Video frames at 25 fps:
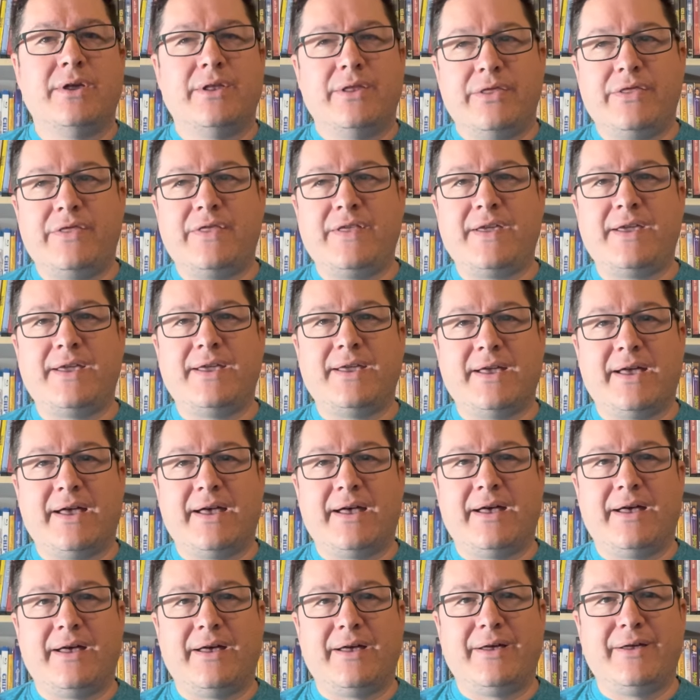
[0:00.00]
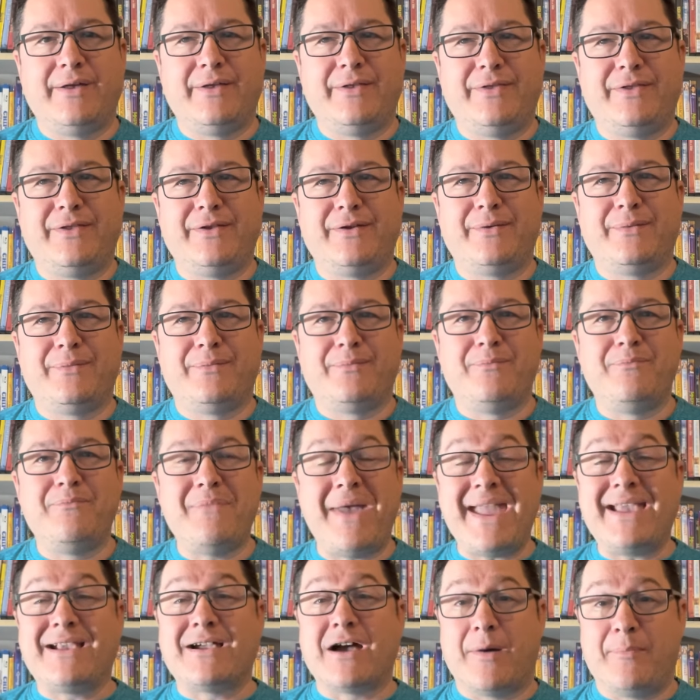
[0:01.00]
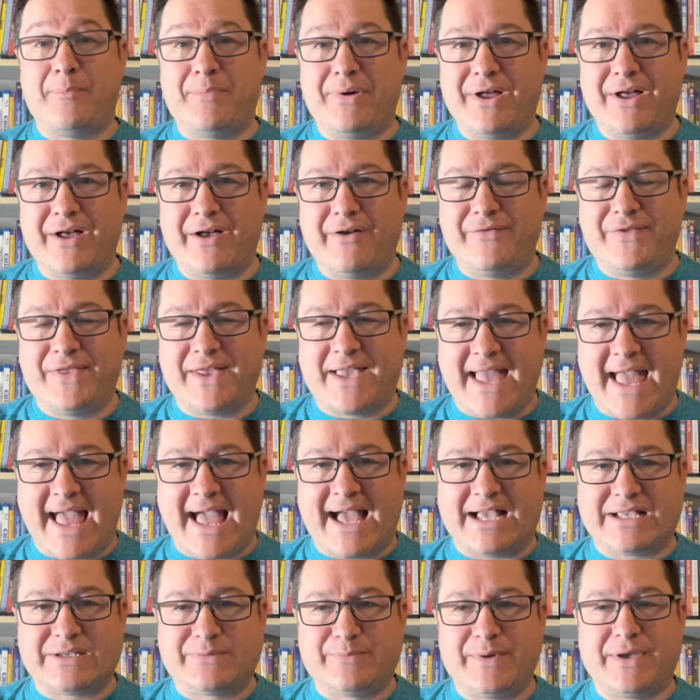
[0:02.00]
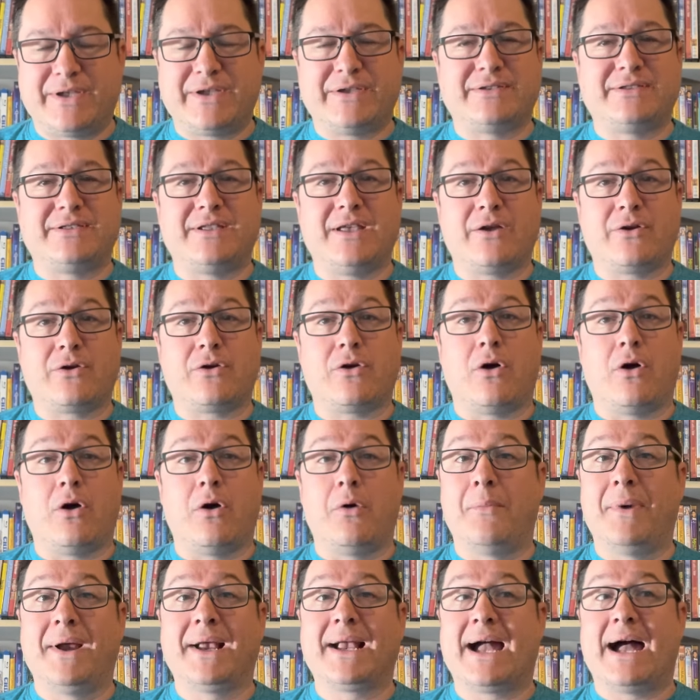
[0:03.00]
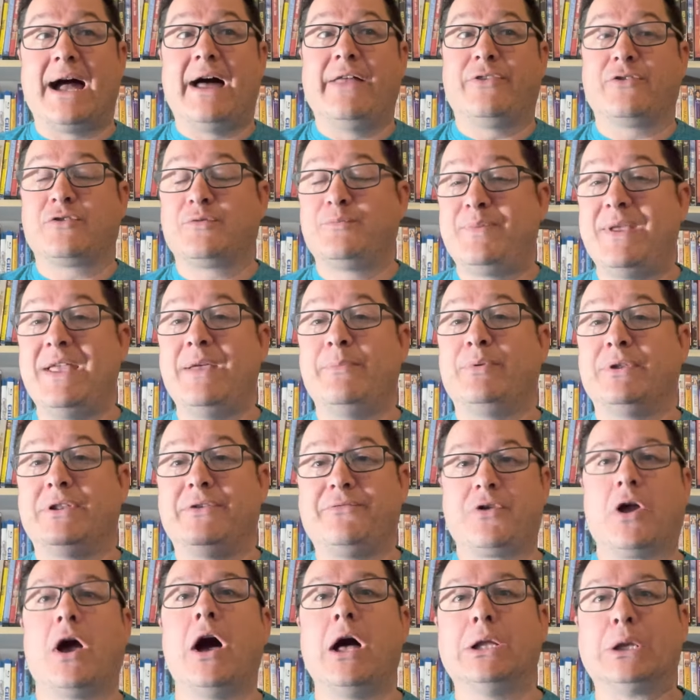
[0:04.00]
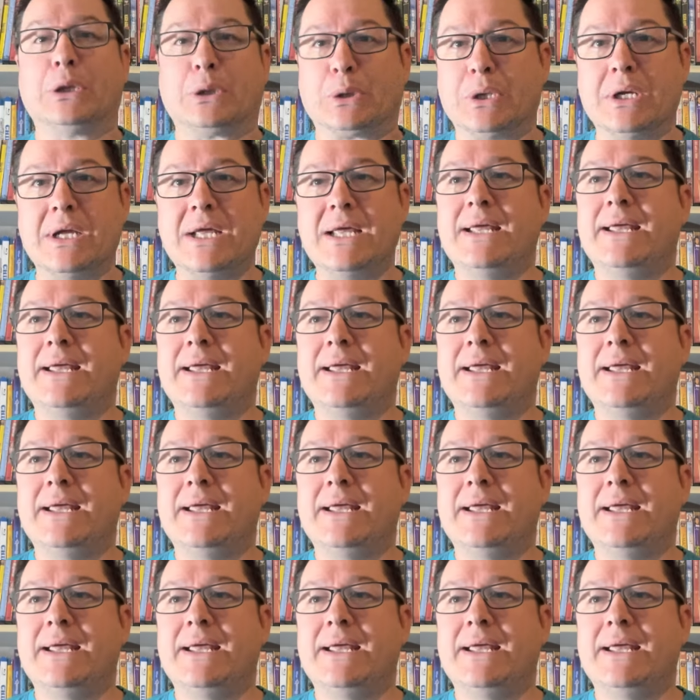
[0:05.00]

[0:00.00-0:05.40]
the uh, the makeup of the cast because they're oh my god, there's people of color